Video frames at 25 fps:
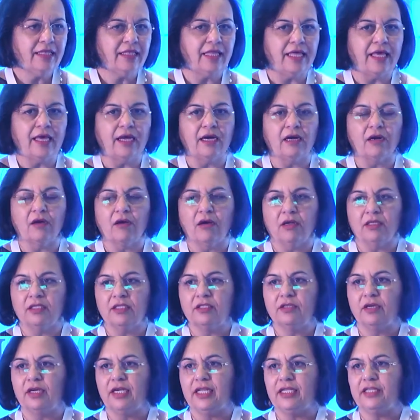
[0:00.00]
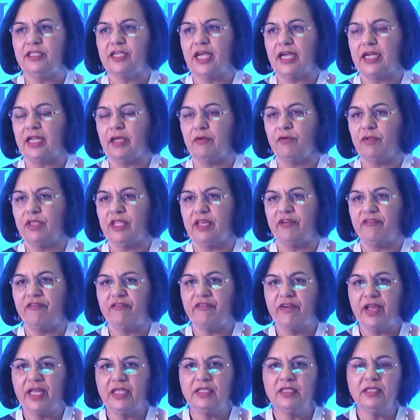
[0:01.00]
they are constantly chatting with their
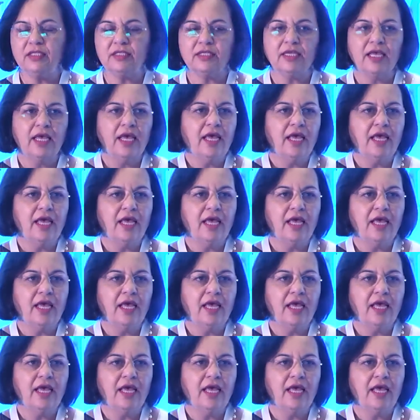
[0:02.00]
friends,